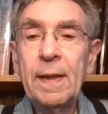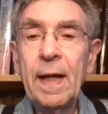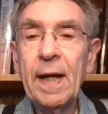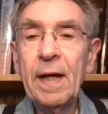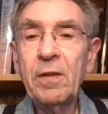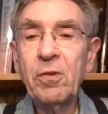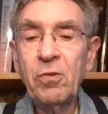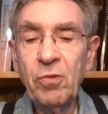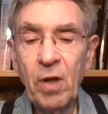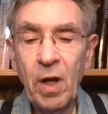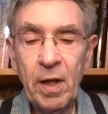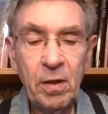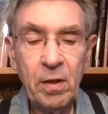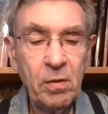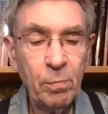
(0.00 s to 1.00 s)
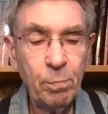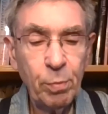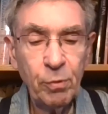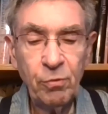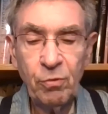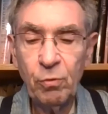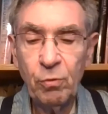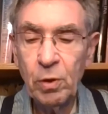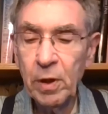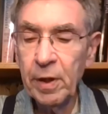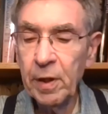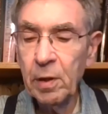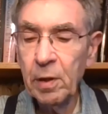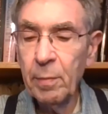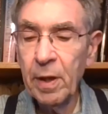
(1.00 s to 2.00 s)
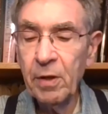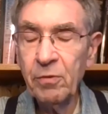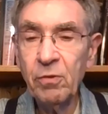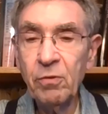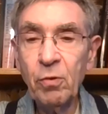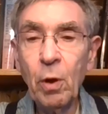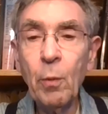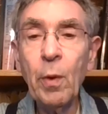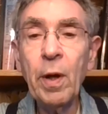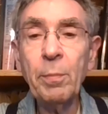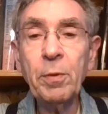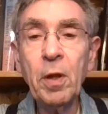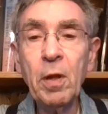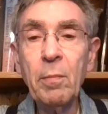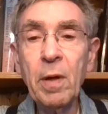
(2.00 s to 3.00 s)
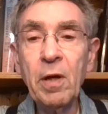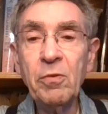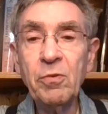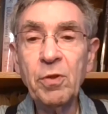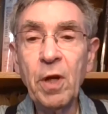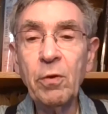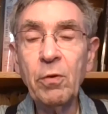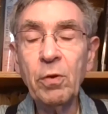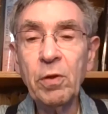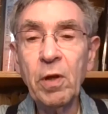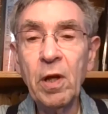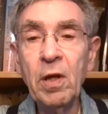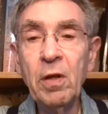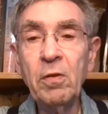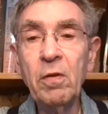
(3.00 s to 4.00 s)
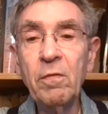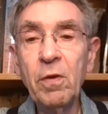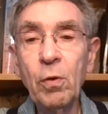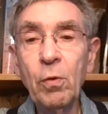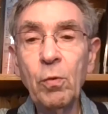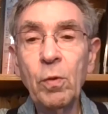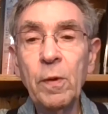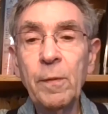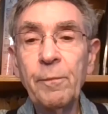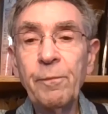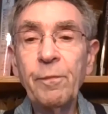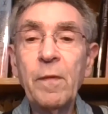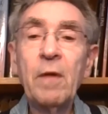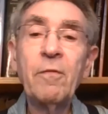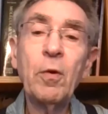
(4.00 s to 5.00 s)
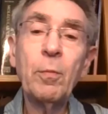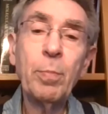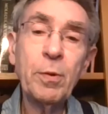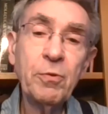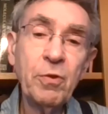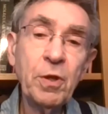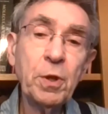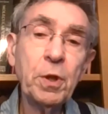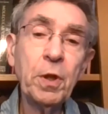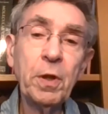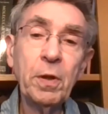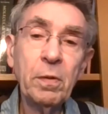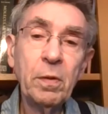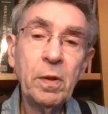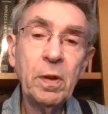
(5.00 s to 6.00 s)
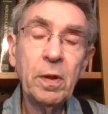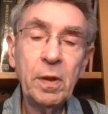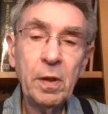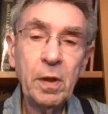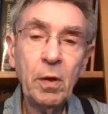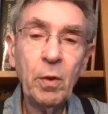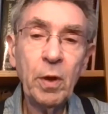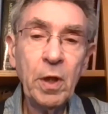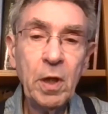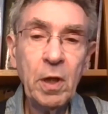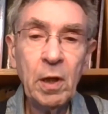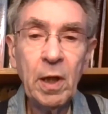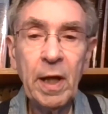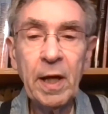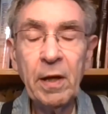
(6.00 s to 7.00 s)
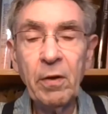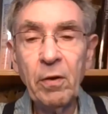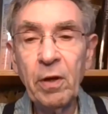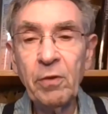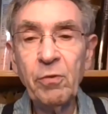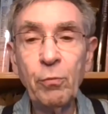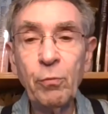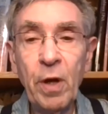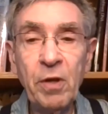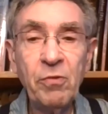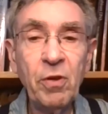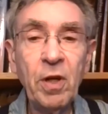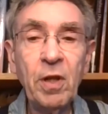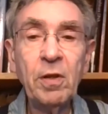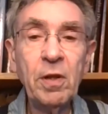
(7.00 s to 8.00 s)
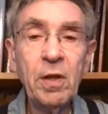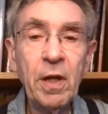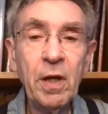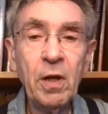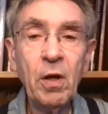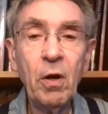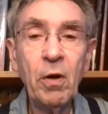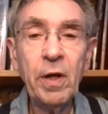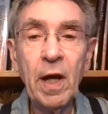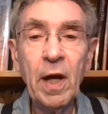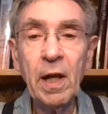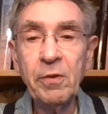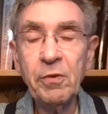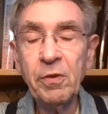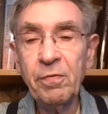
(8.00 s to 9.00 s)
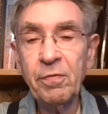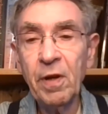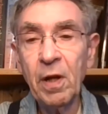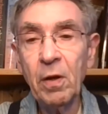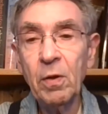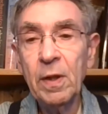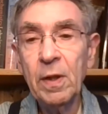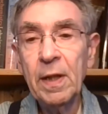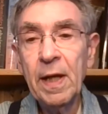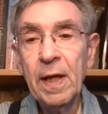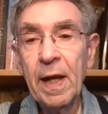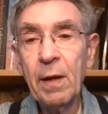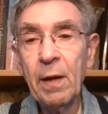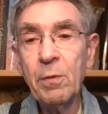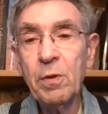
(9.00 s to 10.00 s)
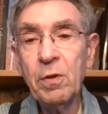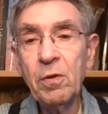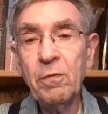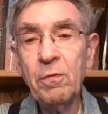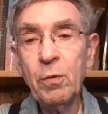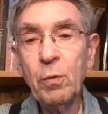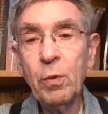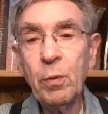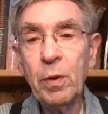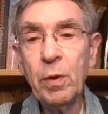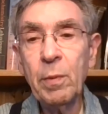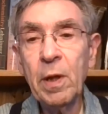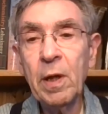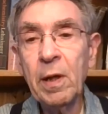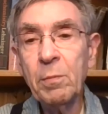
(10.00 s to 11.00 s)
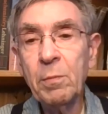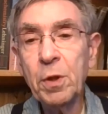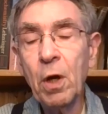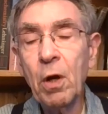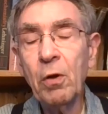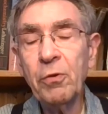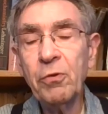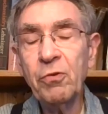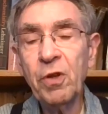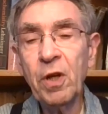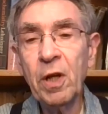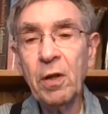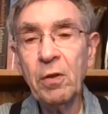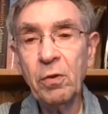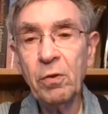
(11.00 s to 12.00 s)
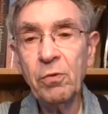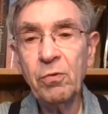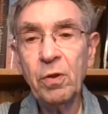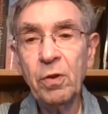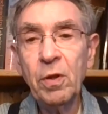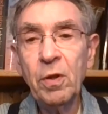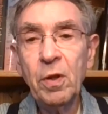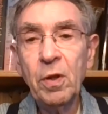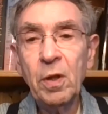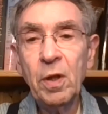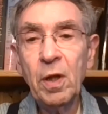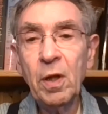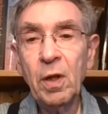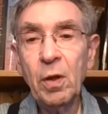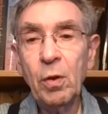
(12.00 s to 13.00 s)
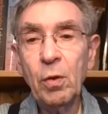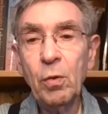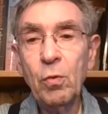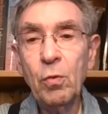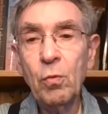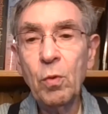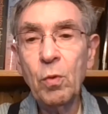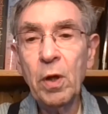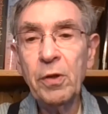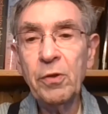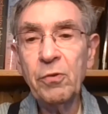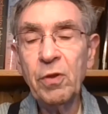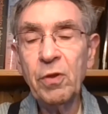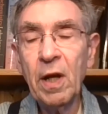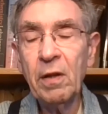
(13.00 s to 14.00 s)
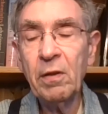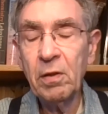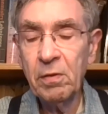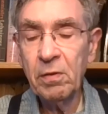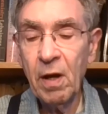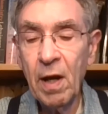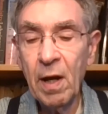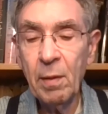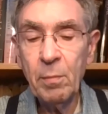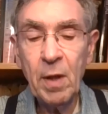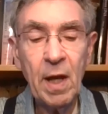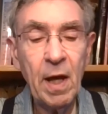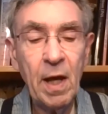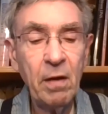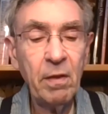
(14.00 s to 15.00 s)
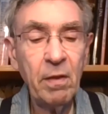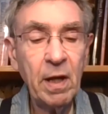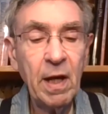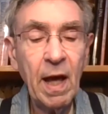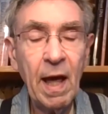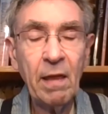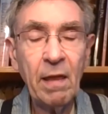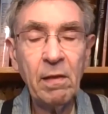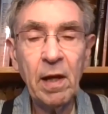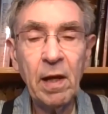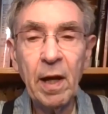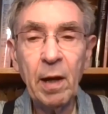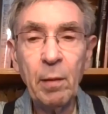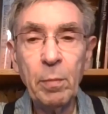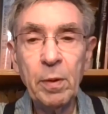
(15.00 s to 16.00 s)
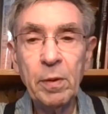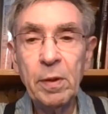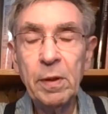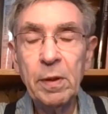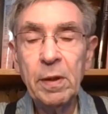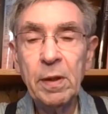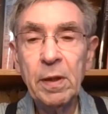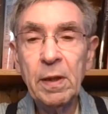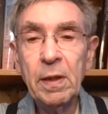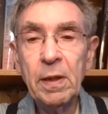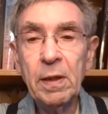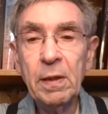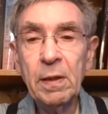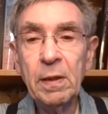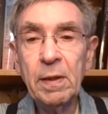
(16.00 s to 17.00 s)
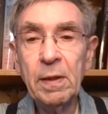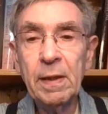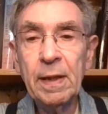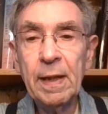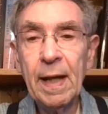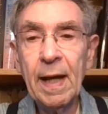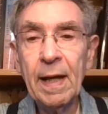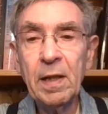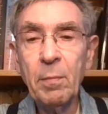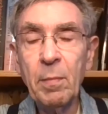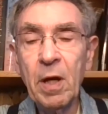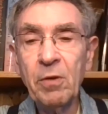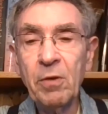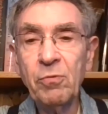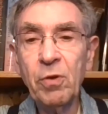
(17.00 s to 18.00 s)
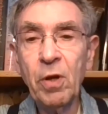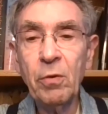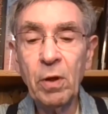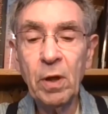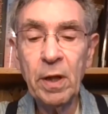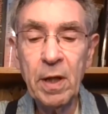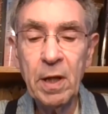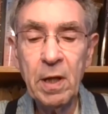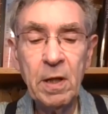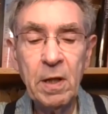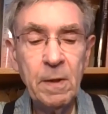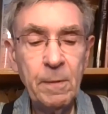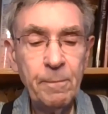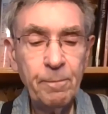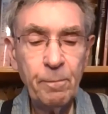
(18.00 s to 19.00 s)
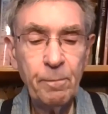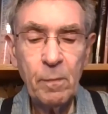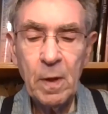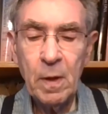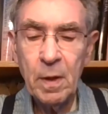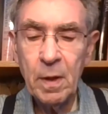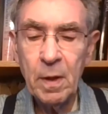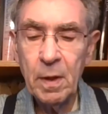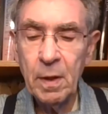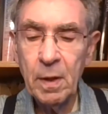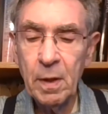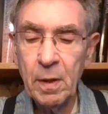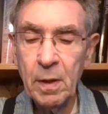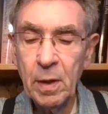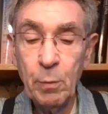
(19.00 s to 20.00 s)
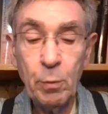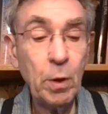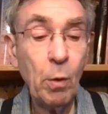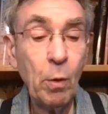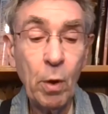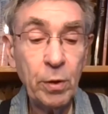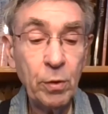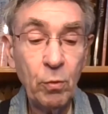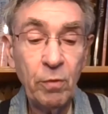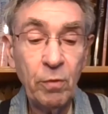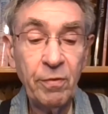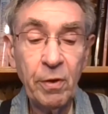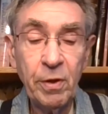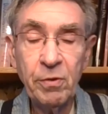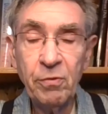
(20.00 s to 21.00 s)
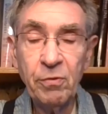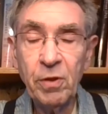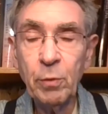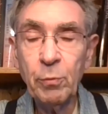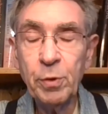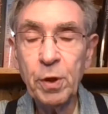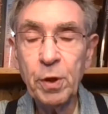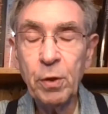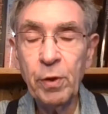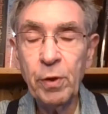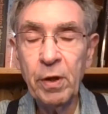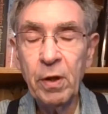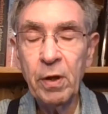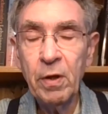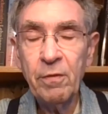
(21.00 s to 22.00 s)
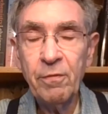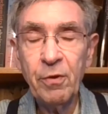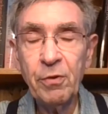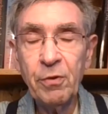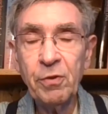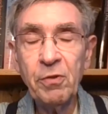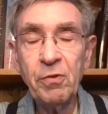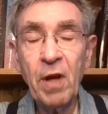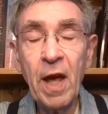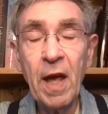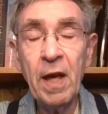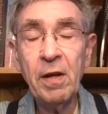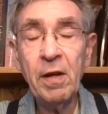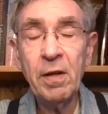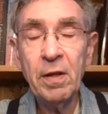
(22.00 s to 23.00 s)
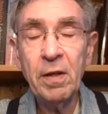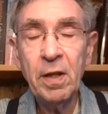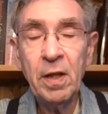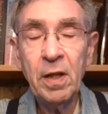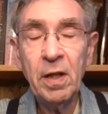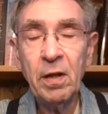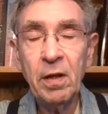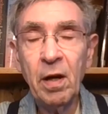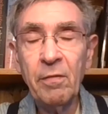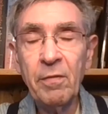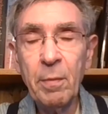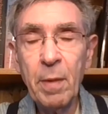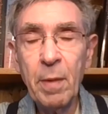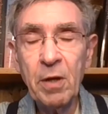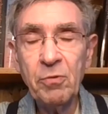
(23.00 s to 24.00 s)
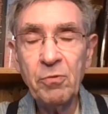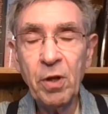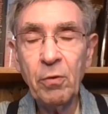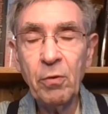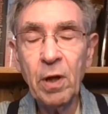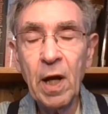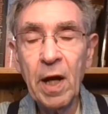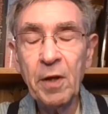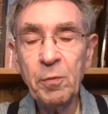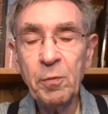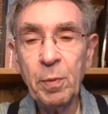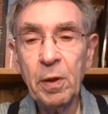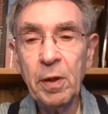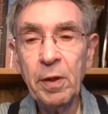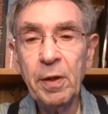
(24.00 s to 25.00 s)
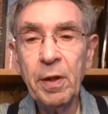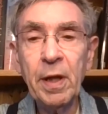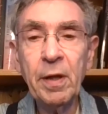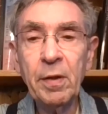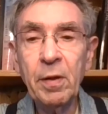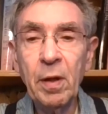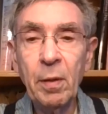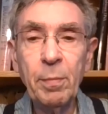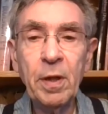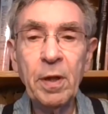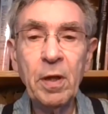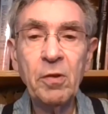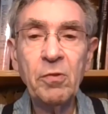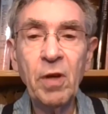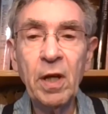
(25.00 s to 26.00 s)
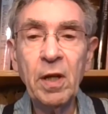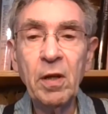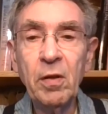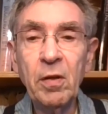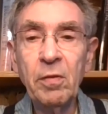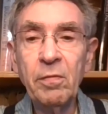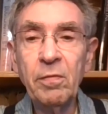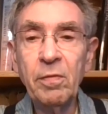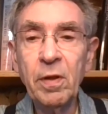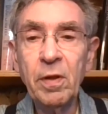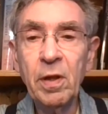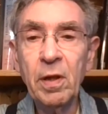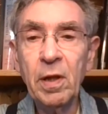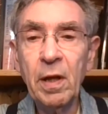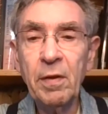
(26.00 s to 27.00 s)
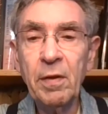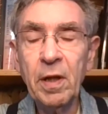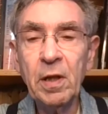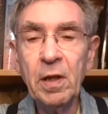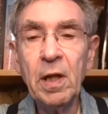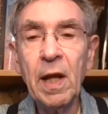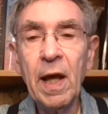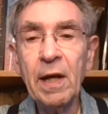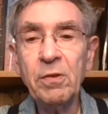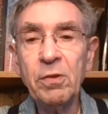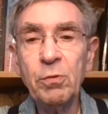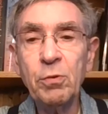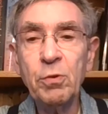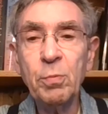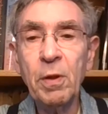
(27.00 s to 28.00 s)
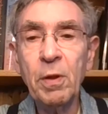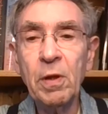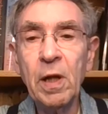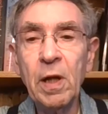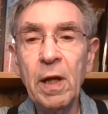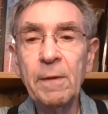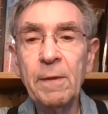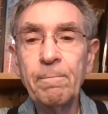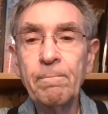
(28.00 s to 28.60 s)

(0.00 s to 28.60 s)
I had decided to pursue clinical medicine. So I went up to the Mass General to interview for a position, a year later as a resident and then a cardiology fellow. And I was interviewing with a man named Charles Sanders, who was at the time the head of the cath lab at the Mass General. And he would go on to a very distinguished career, first as head of the Mass General Hospital, and then a big executive, I think at GlaxoSmithKline.